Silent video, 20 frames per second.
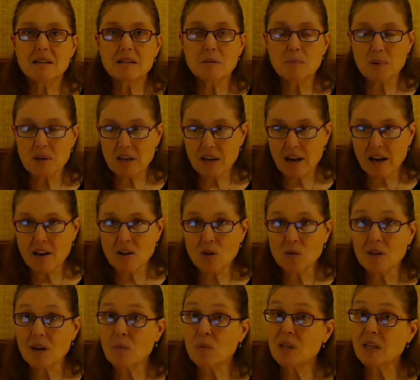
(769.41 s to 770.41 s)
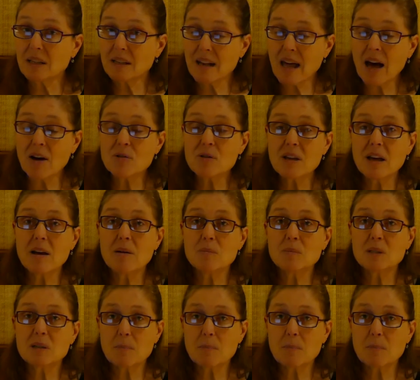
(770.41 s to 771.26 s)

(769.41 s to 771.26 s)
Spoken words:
the piano that would allow them